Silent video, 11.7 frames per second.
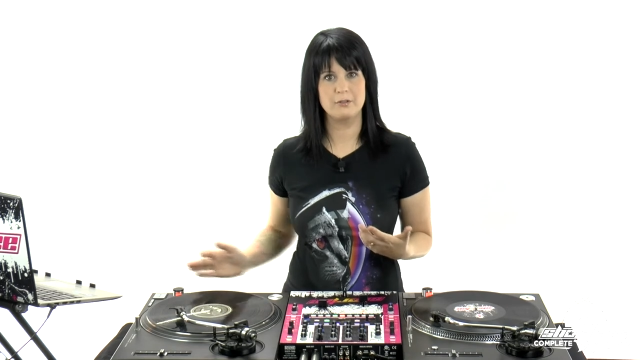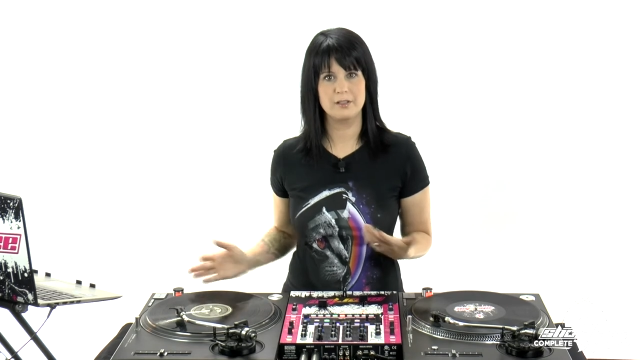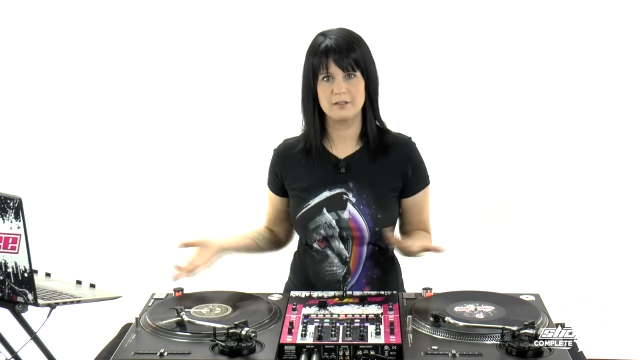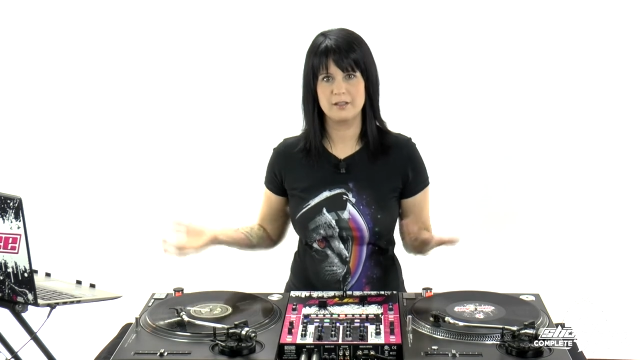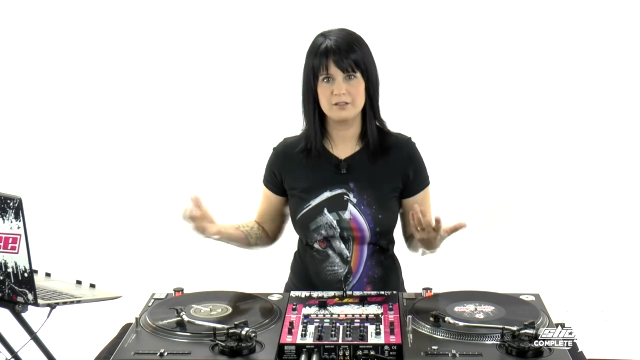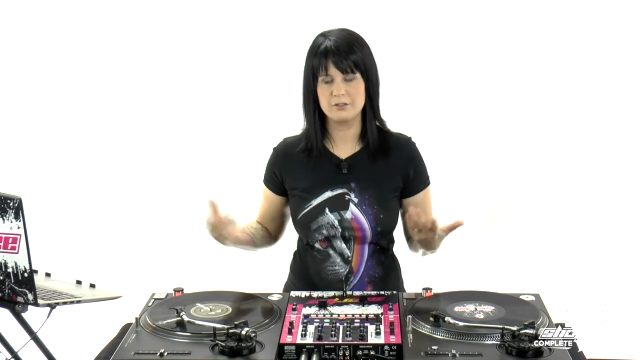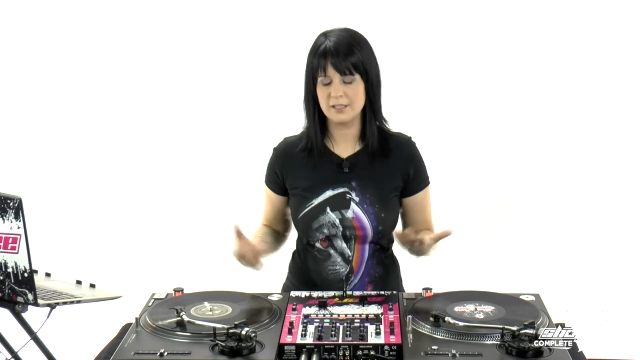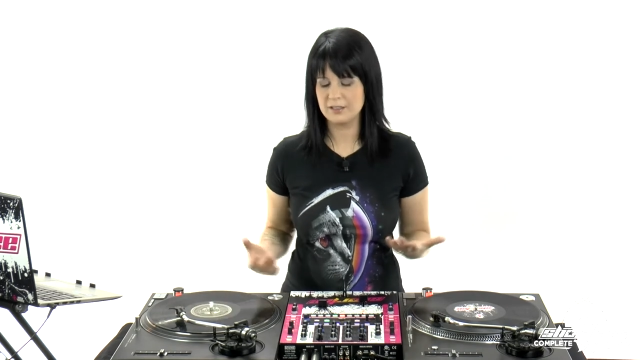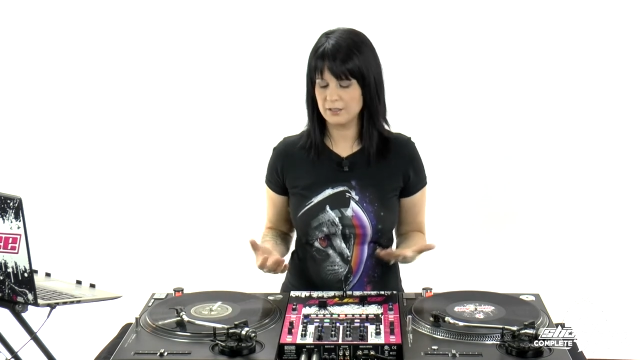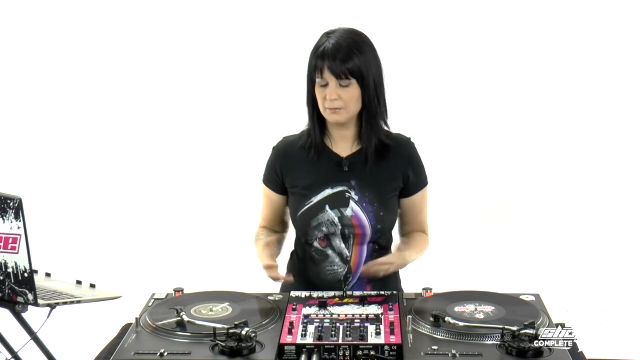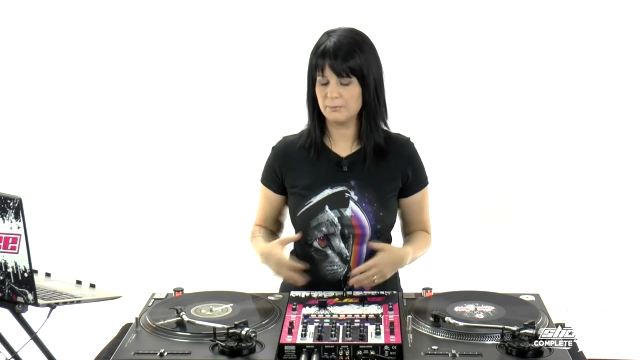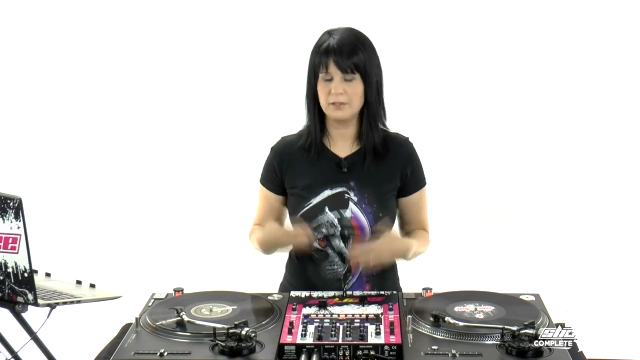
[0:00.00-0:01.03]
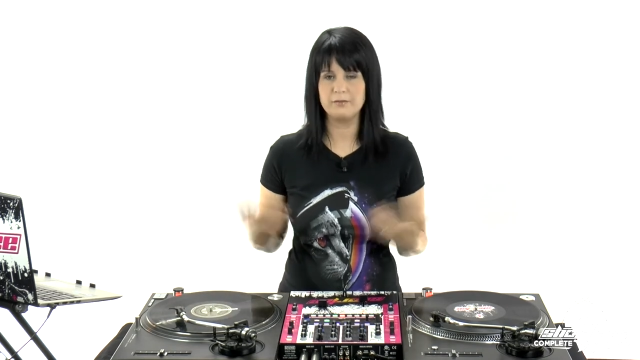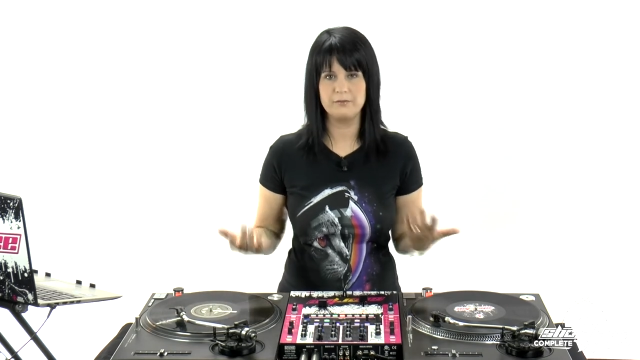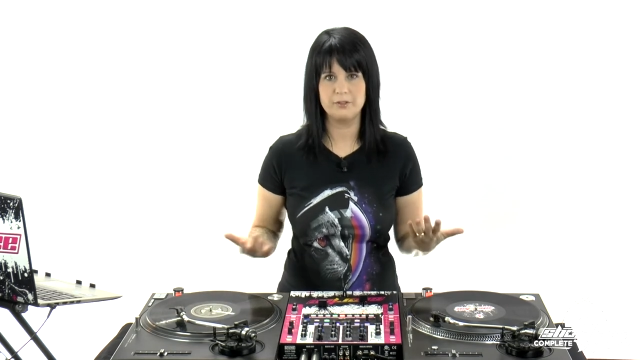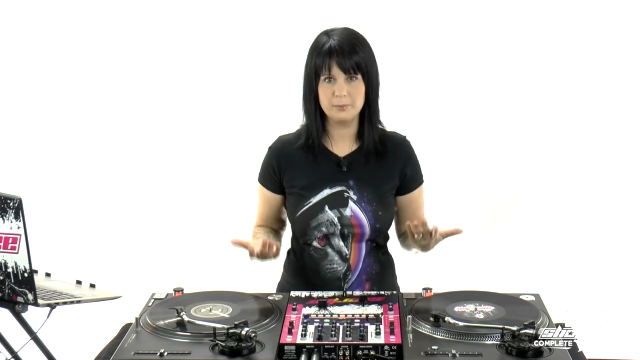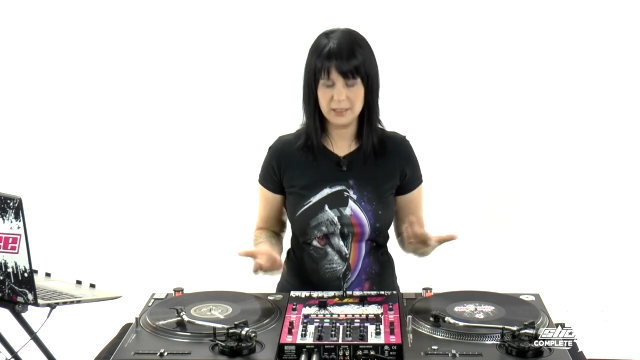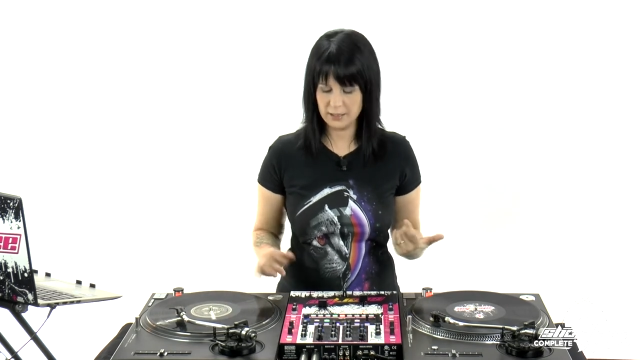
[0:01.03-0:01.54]
going in that direction, but
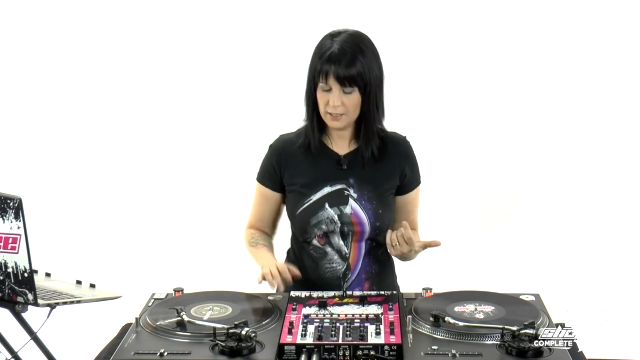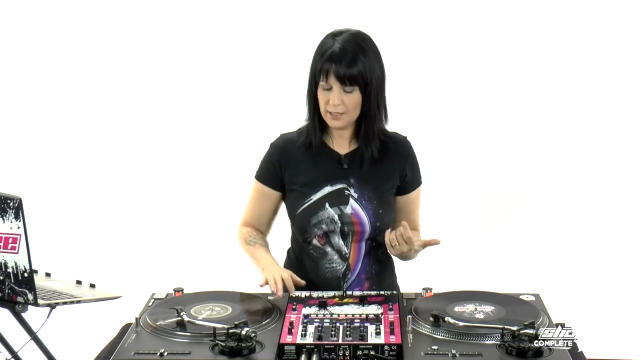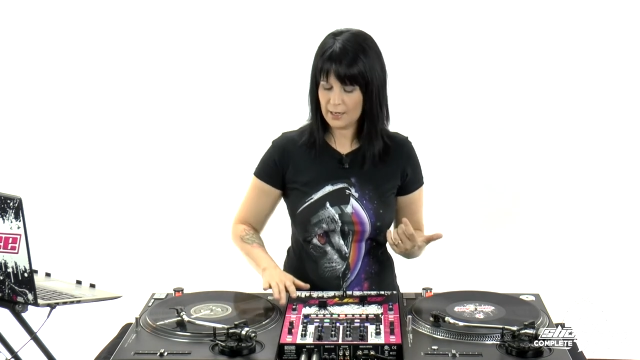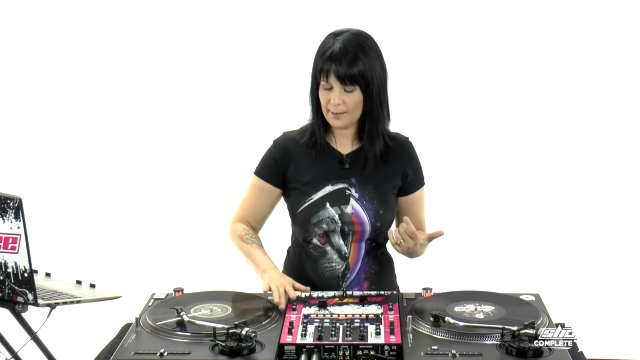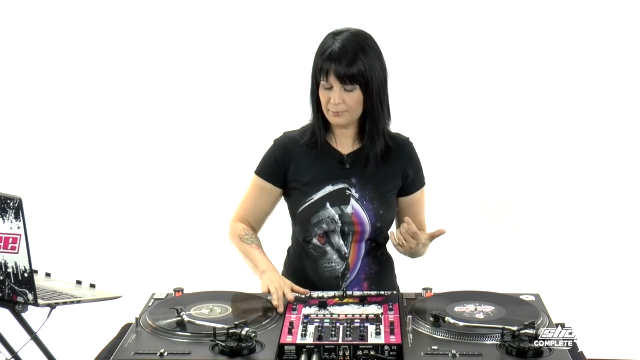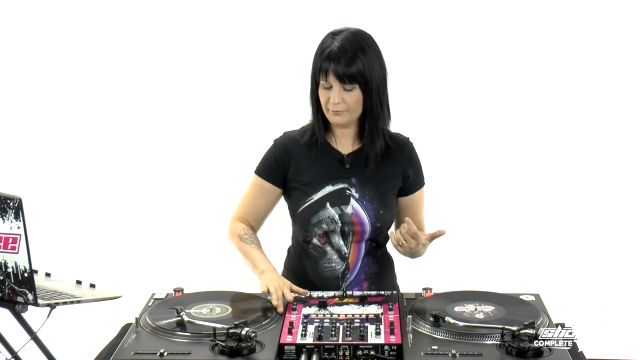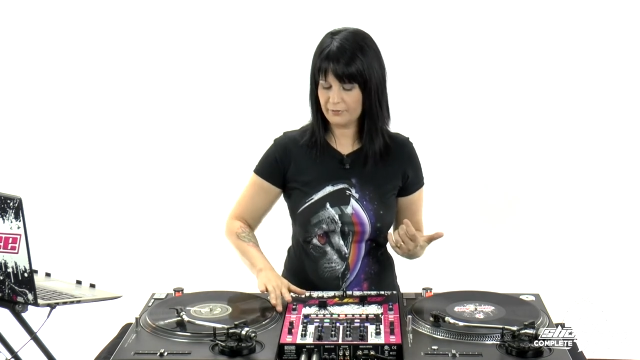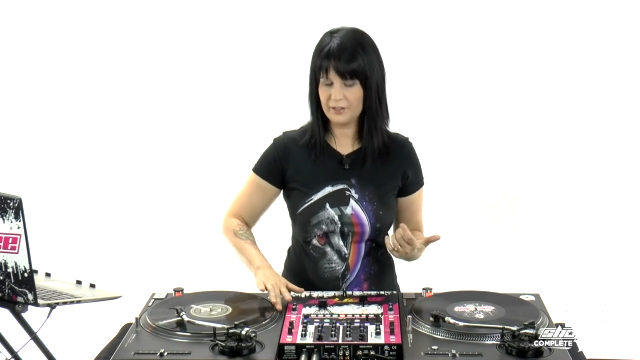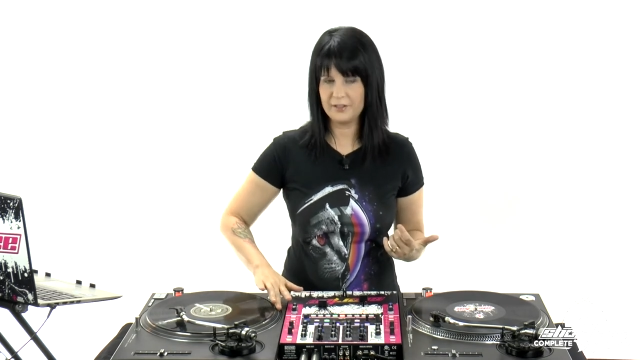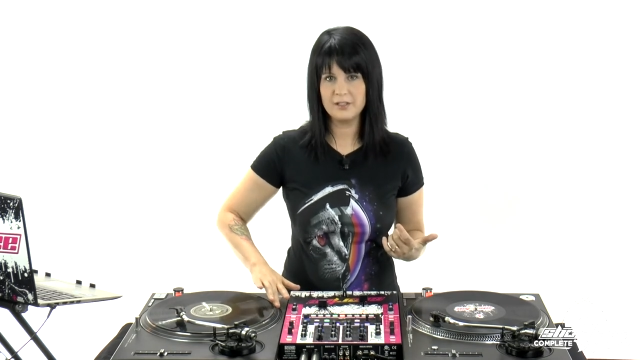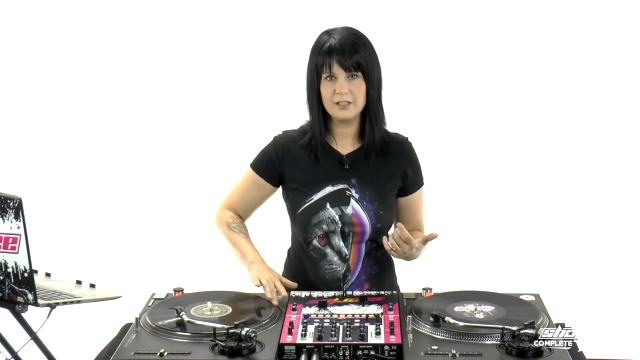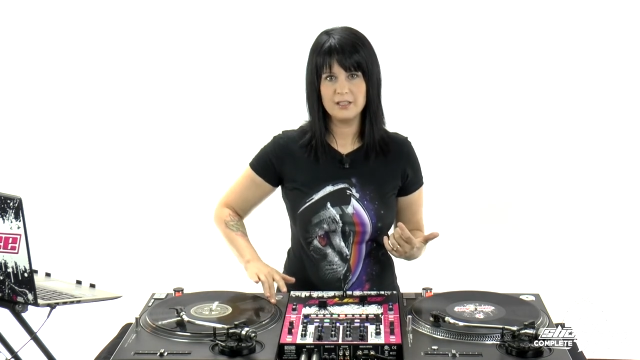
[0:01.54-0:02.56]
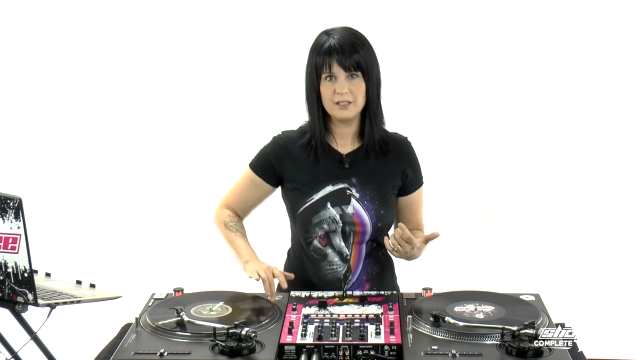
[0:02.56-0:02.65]
for me, I prefer